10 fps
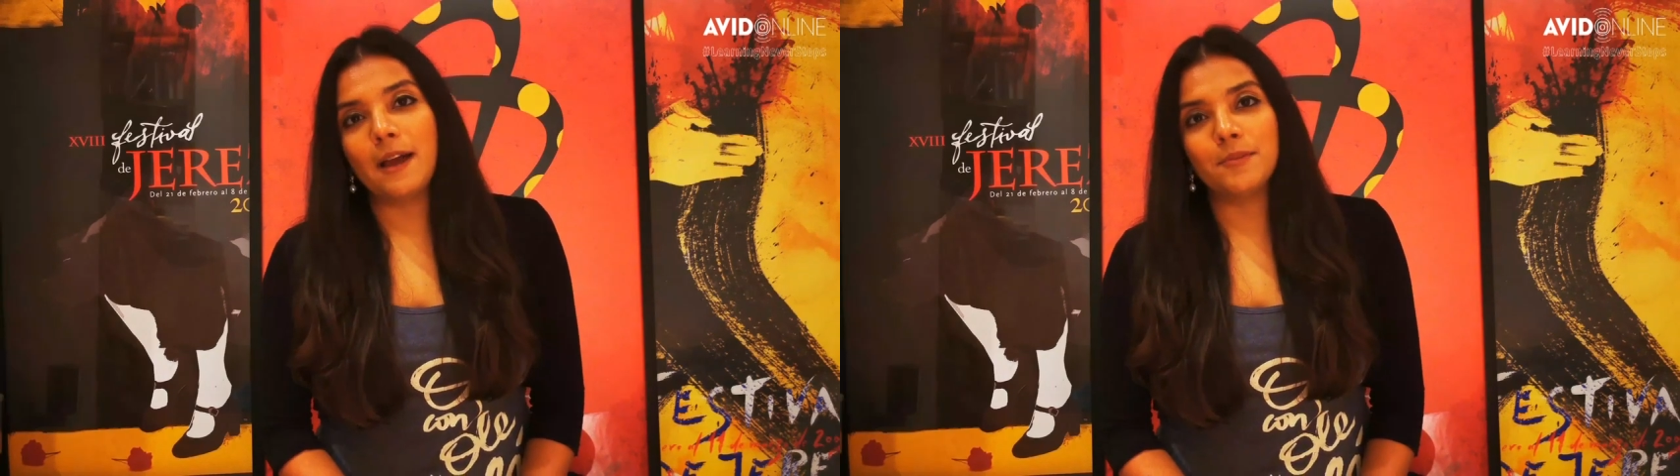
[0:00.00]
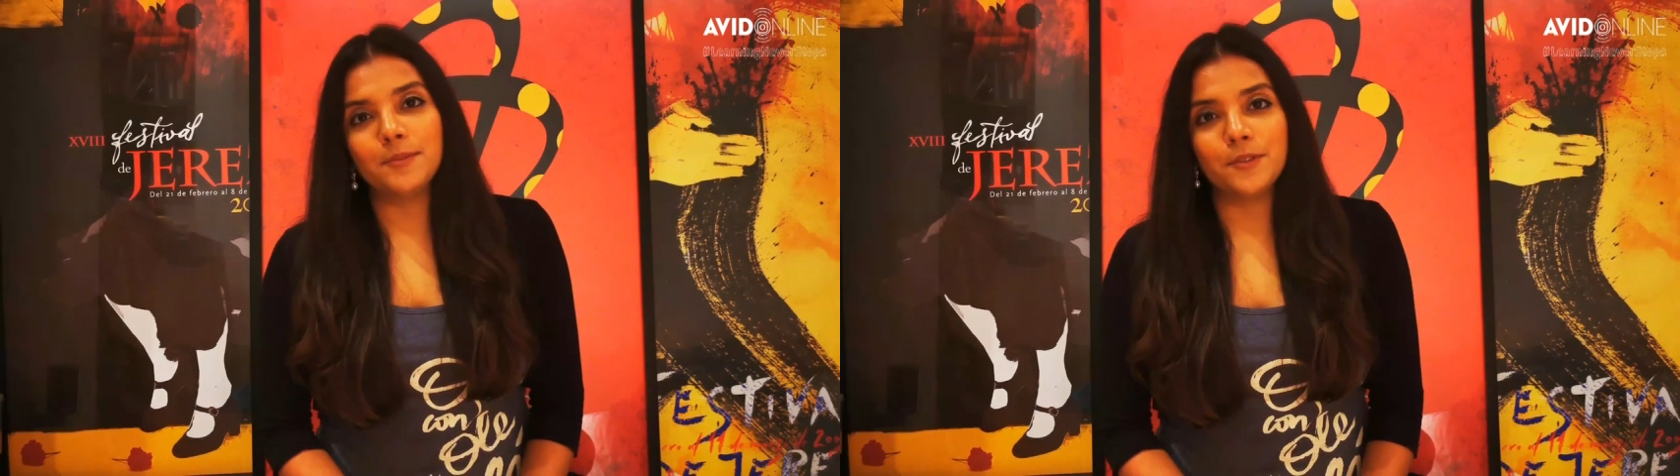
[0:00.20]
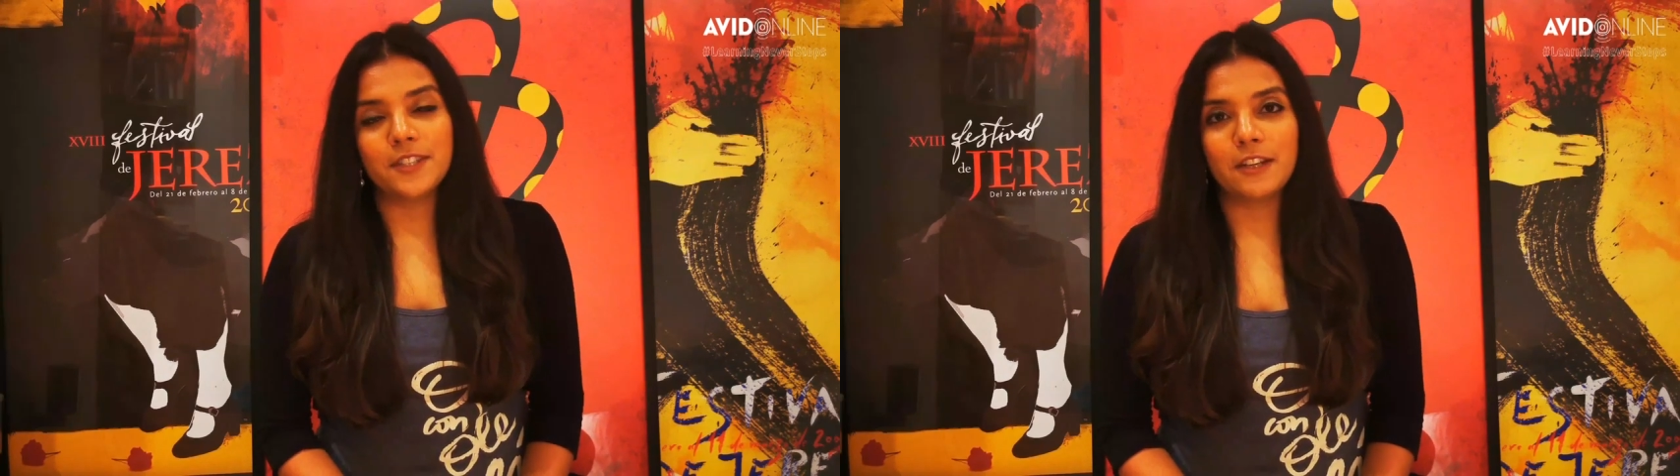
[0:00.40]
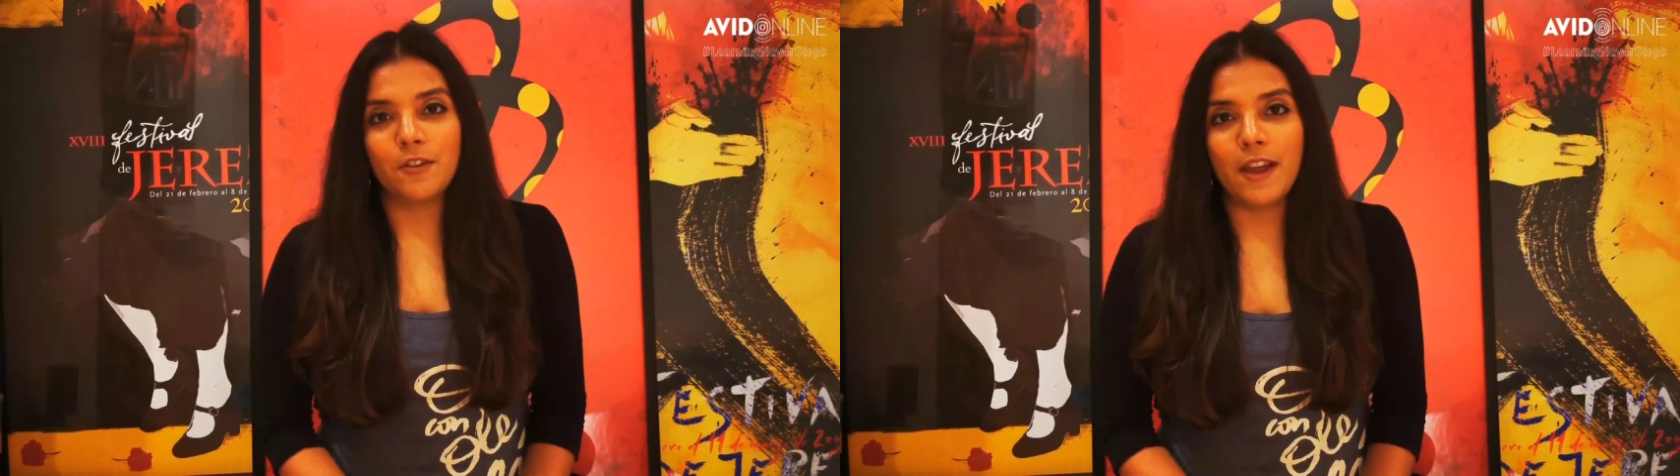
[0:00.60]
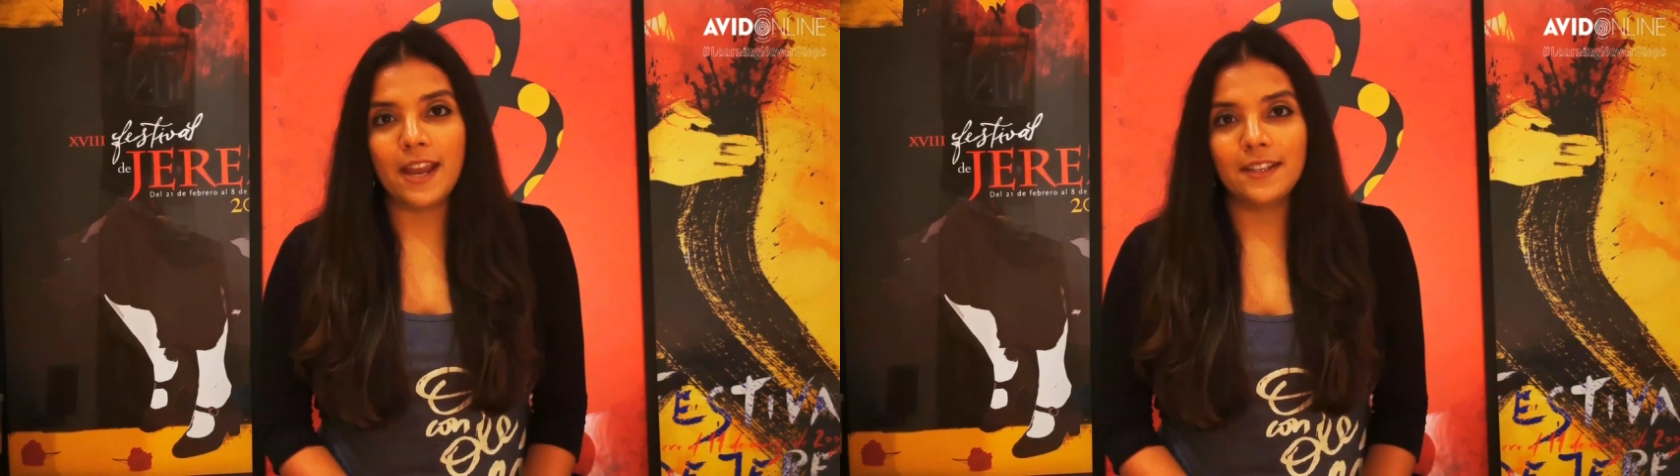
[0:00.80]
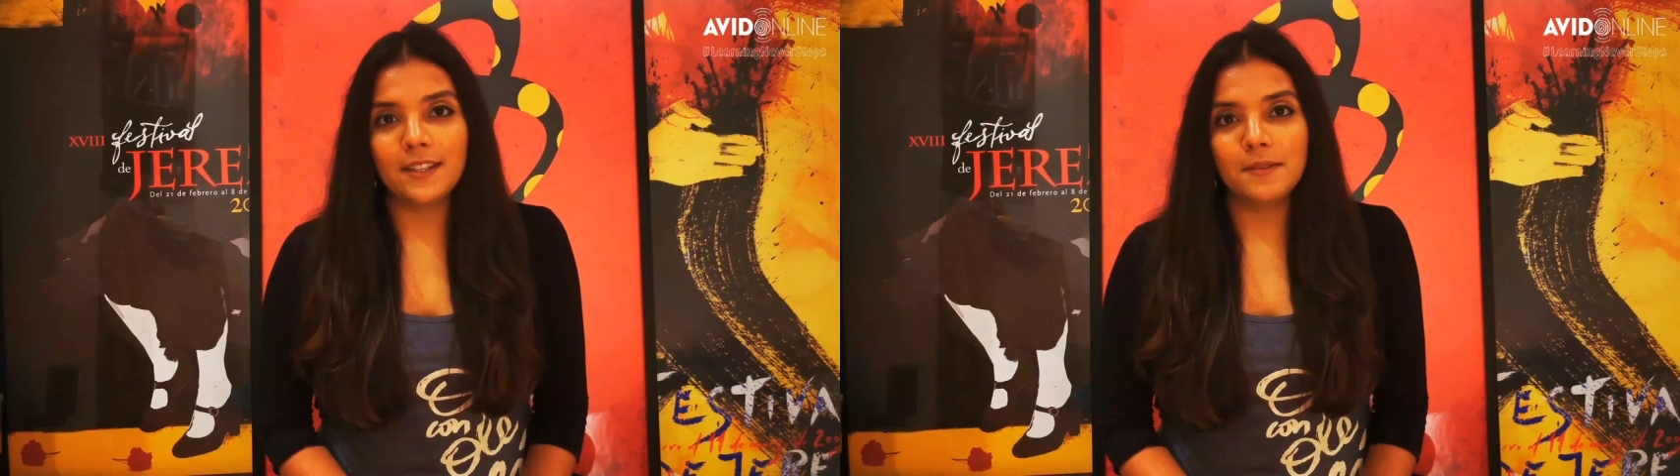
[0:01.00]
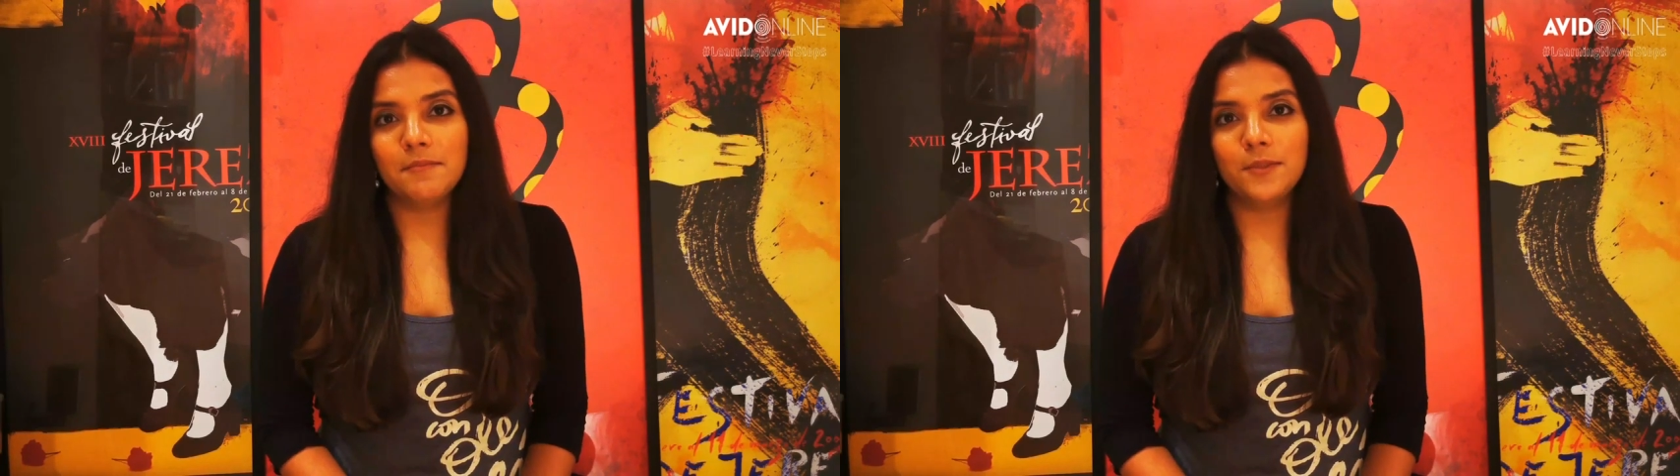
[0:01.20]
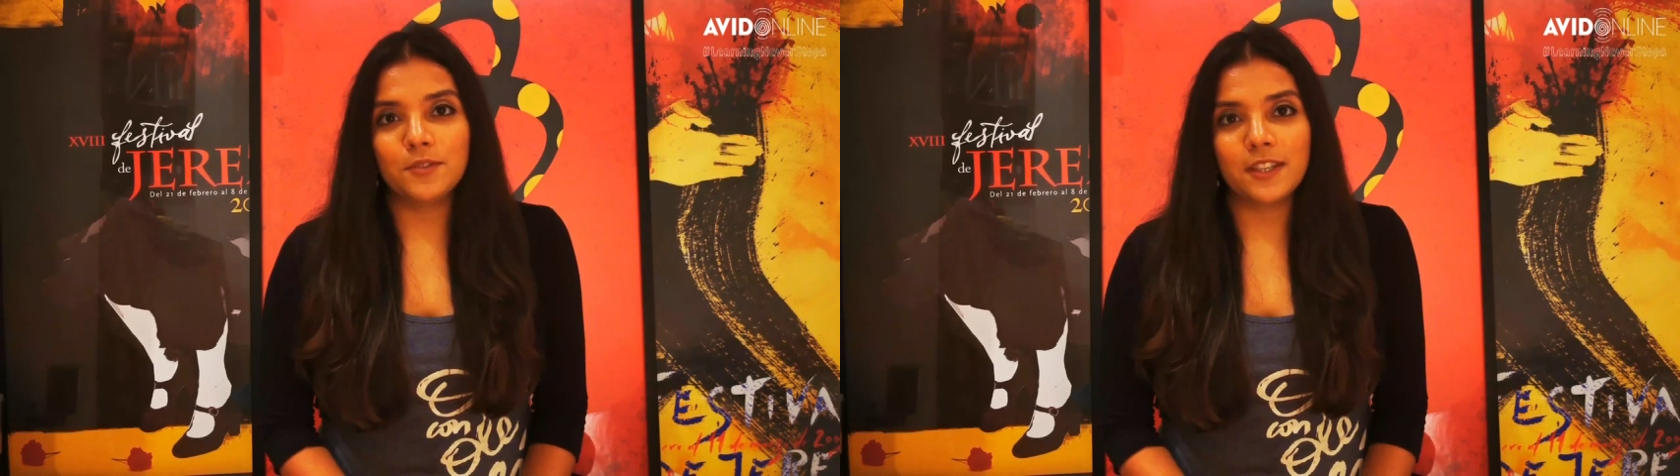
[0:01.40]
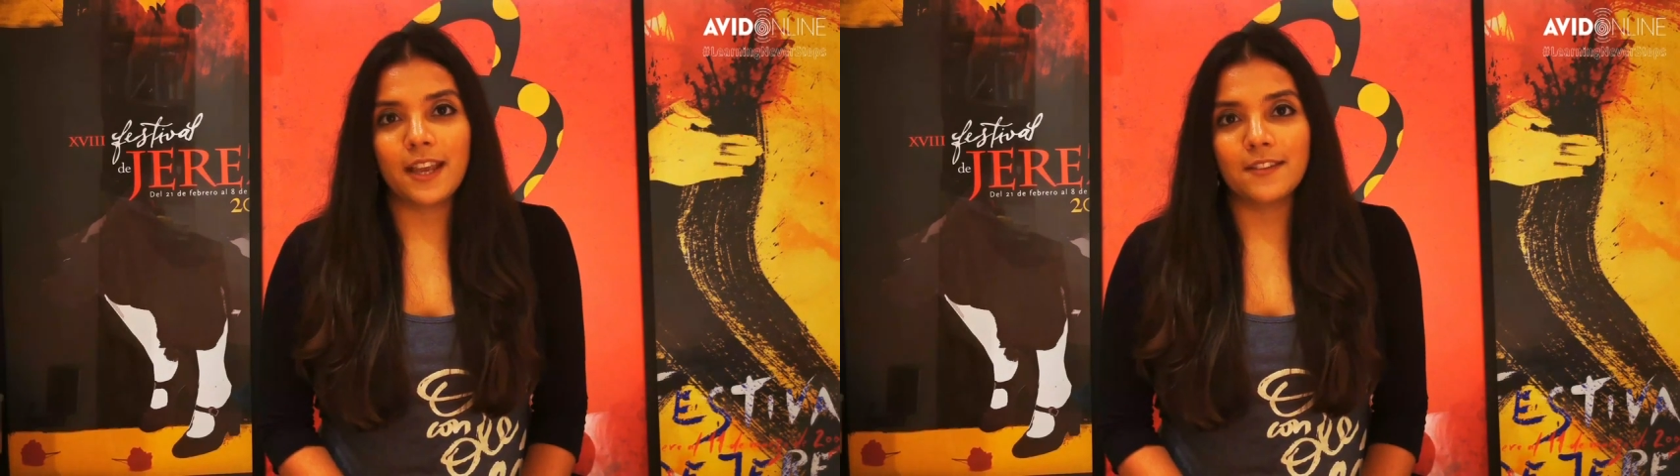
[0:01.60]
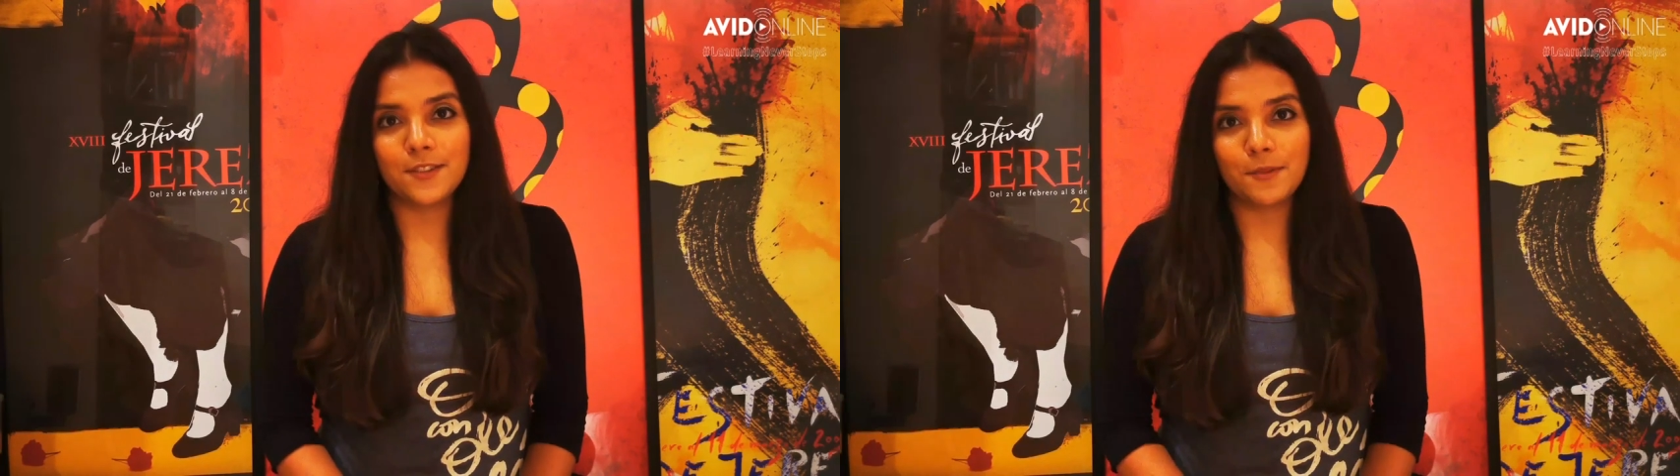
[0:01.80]
Apple Music, or any music
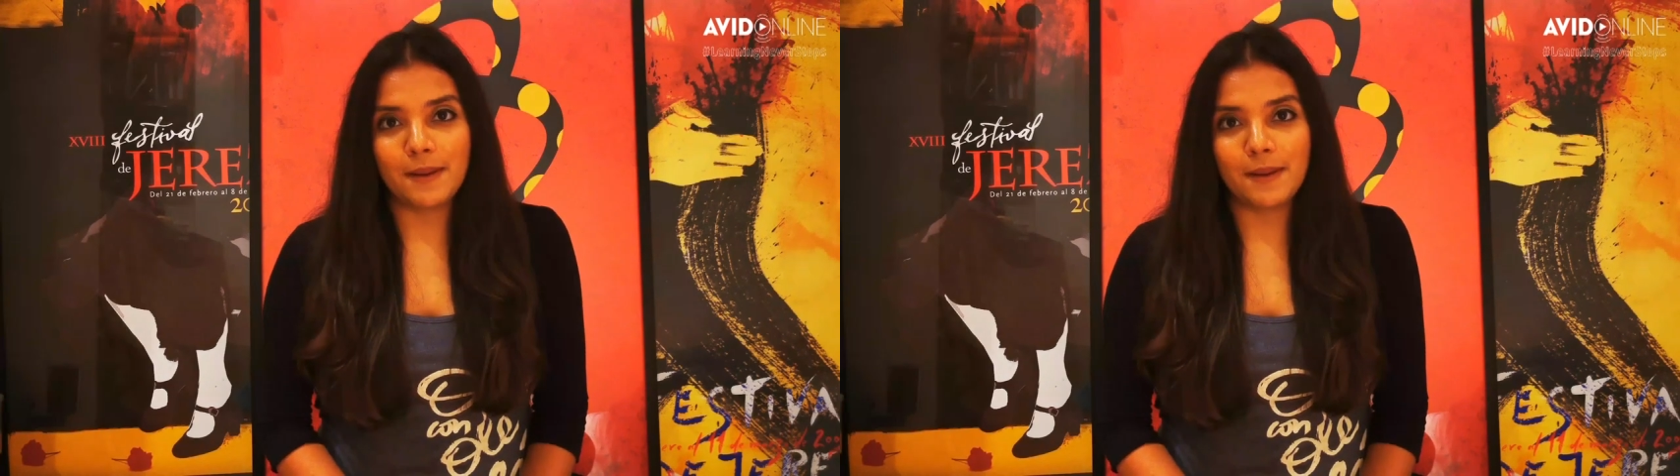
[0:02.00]
engine or